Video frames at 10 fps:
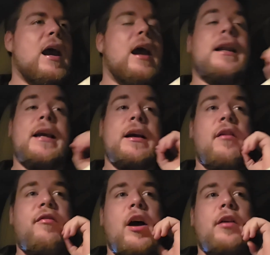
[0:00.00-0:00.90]
adding
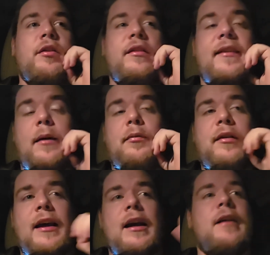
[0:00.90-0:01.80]
1,000
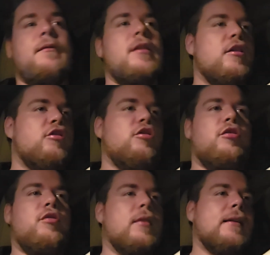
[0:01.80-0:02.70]
skips a day,
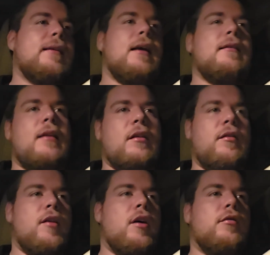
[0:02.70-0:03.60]
just doing 10
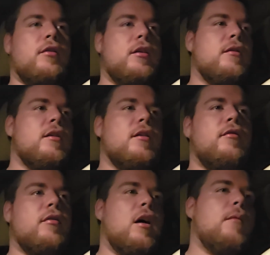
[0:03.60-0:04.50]
sets of 100
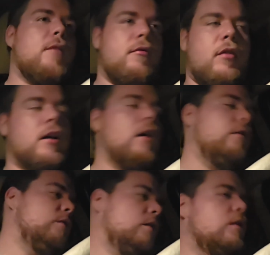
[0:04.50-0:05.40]
throughout my
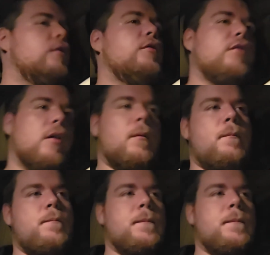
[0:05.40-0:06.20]
workout. So